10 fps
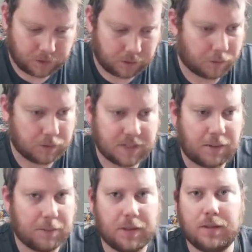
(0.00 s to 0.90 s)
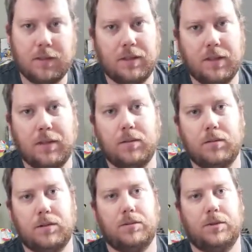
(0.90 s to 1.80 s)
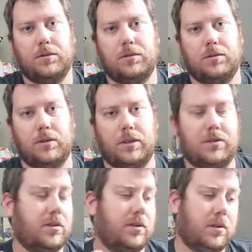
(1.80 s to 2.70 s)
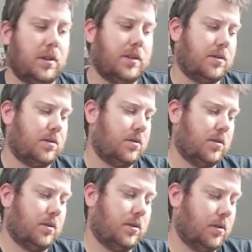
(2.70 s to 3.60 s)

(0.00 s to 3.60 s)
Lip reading: everyone's happy at the end of the day. So when you're doing trades, it's